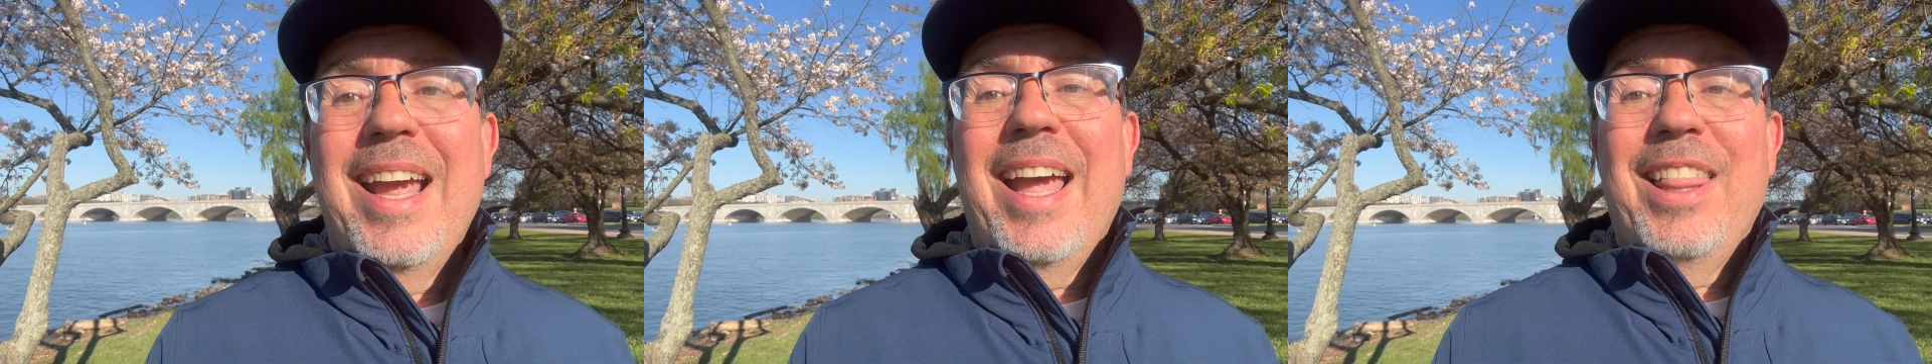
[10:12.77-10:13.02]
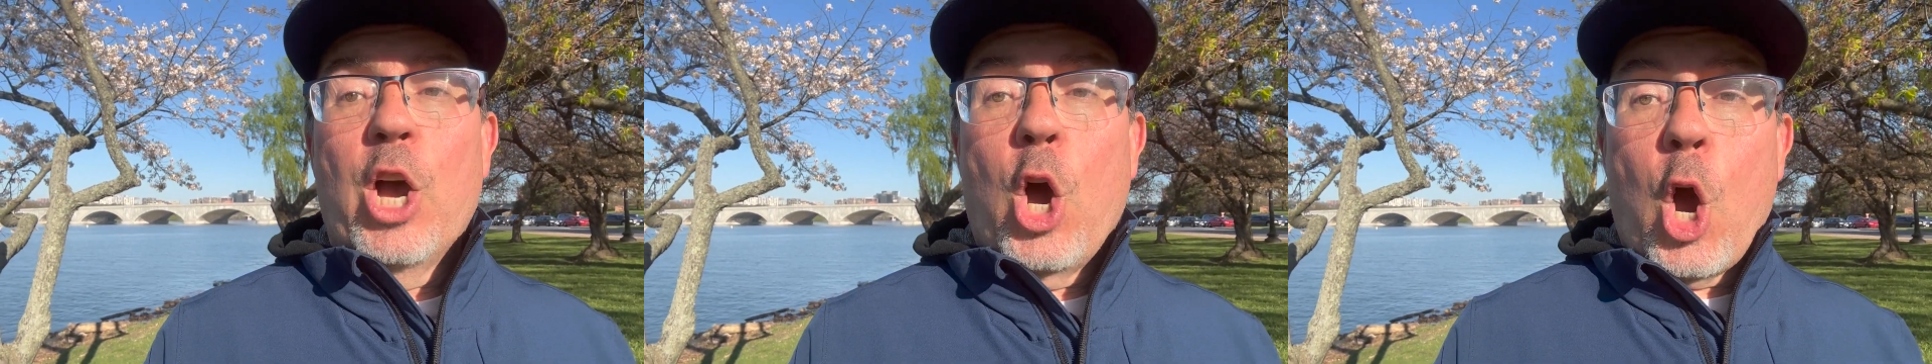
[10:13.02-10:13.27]

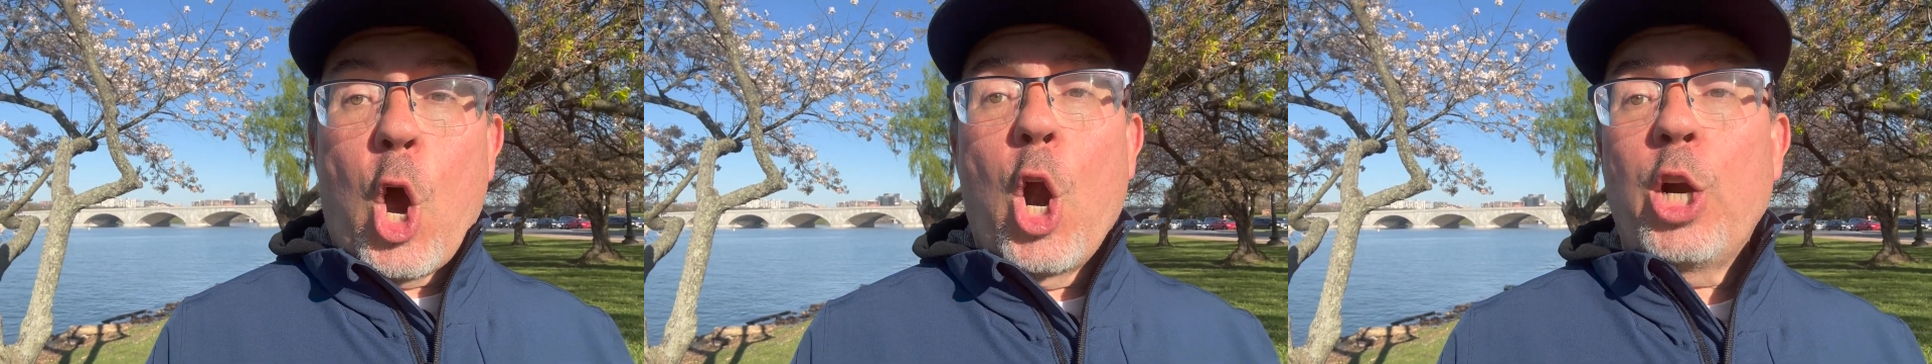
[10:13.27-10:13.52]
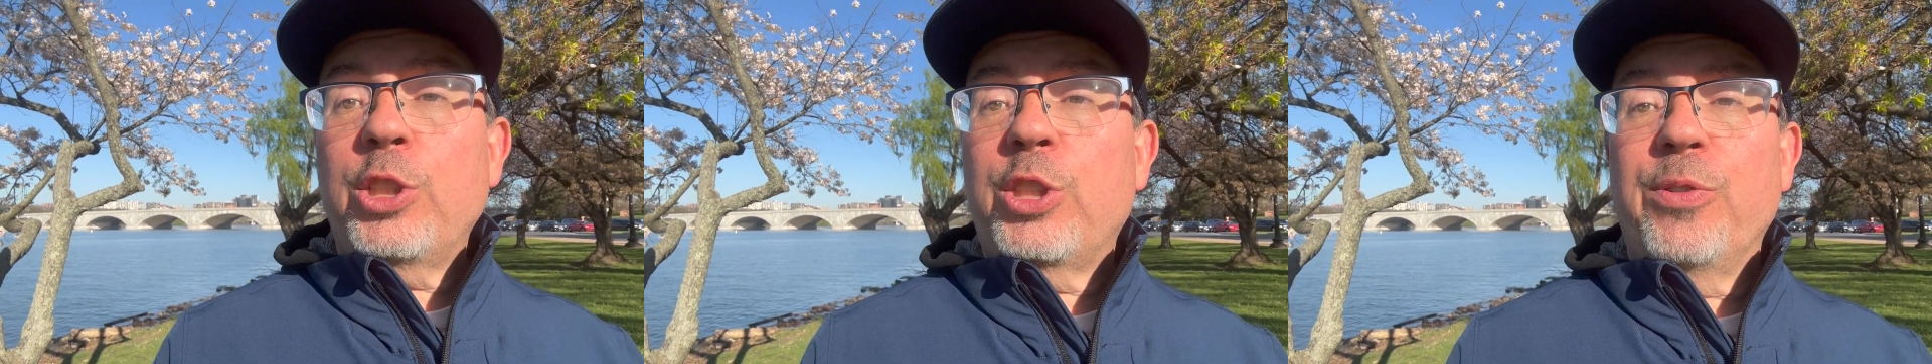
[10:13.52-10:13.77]
and the
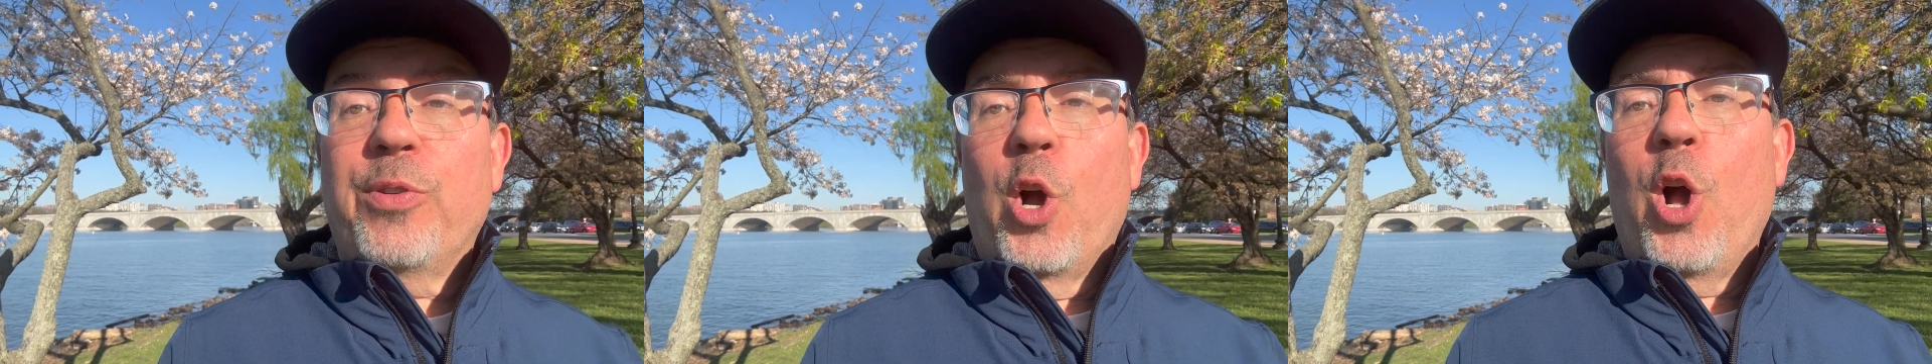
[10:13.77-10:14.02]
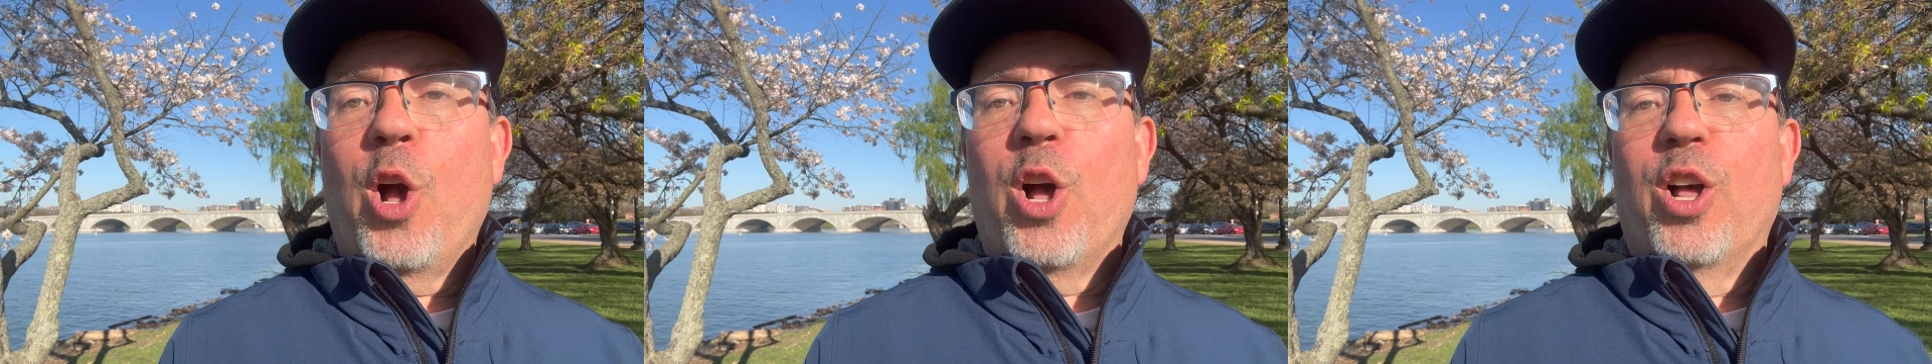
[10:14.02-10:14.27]
hearts of
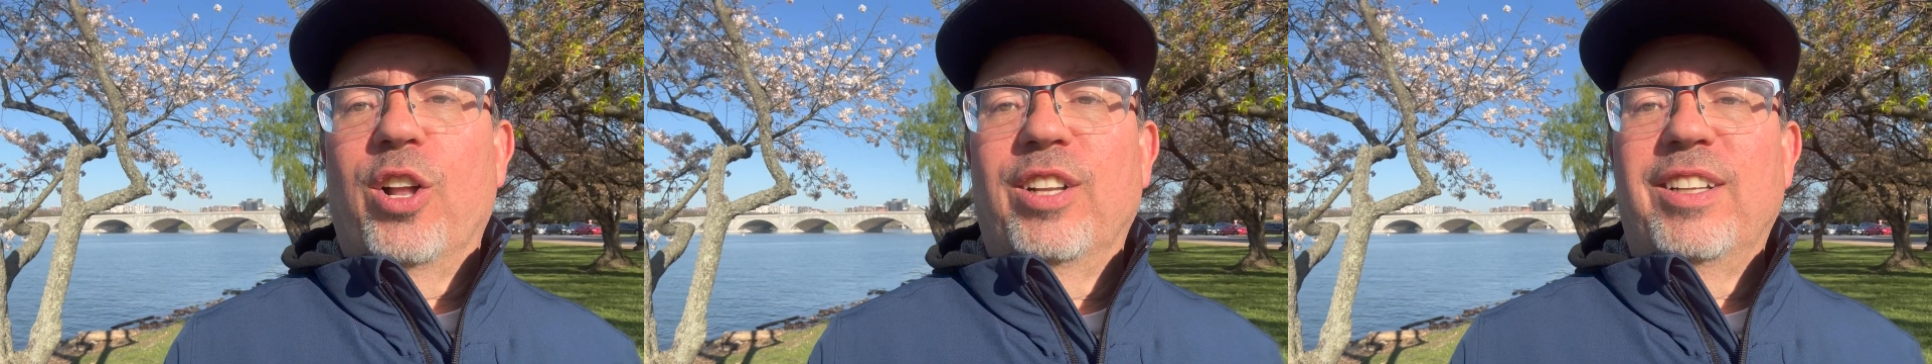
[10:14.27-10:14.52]
all